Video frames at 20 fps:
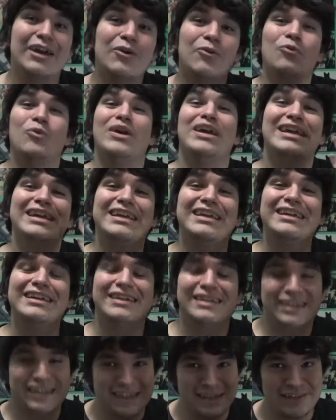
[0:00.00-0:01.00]
We
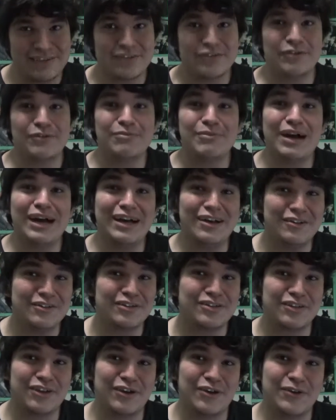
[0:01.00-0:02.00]
hit a certain
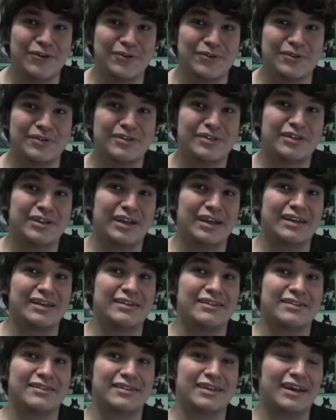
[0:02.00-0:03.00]
milestone
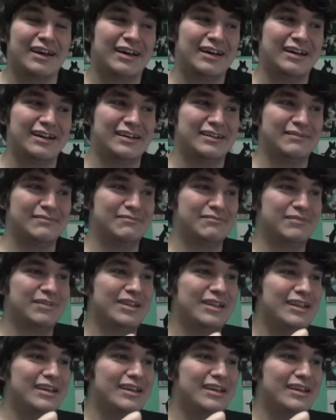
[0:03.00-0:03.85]
cuz um